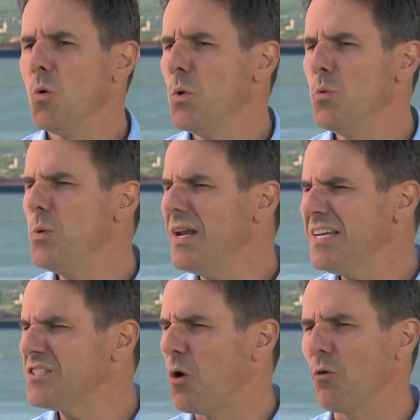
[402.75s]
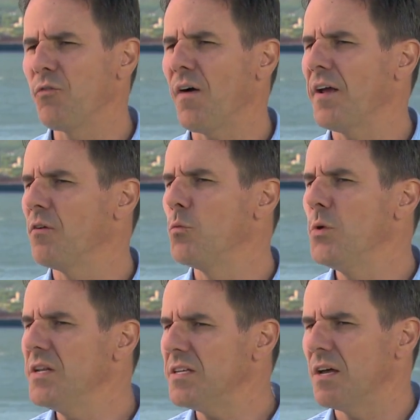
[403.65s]
we really don't find a
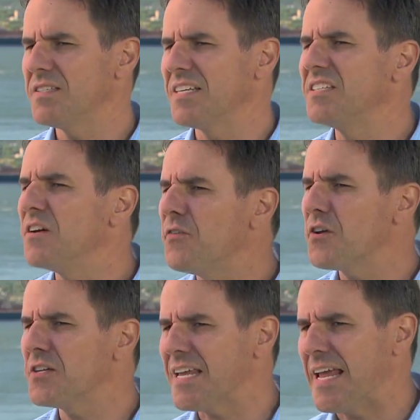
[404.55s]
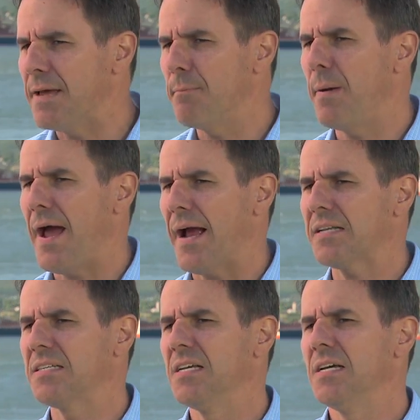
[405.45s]
really a significant
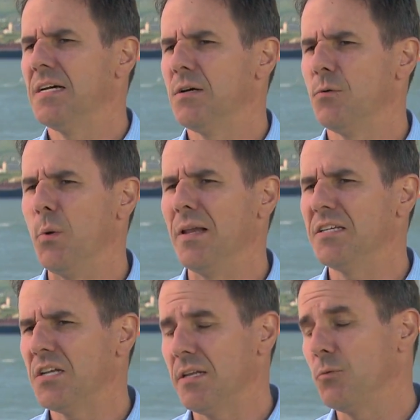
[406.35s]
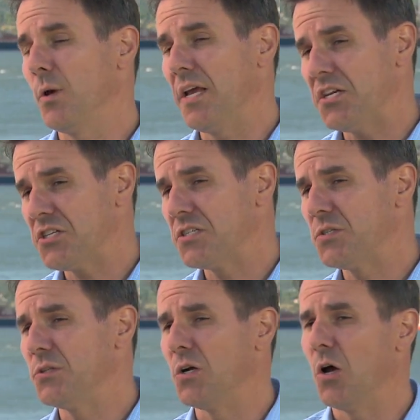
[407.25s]
impact in relation
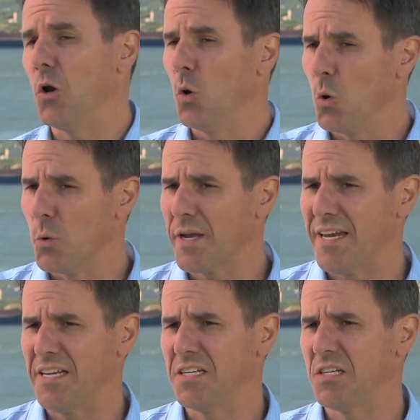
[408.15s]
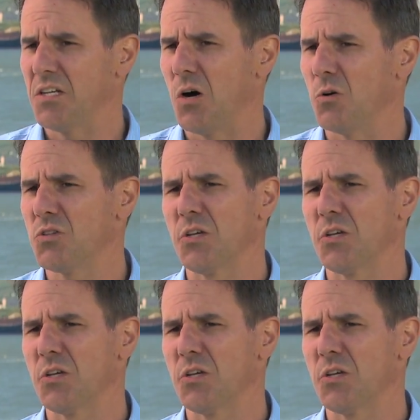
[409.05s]
to the lower Canadian dollar.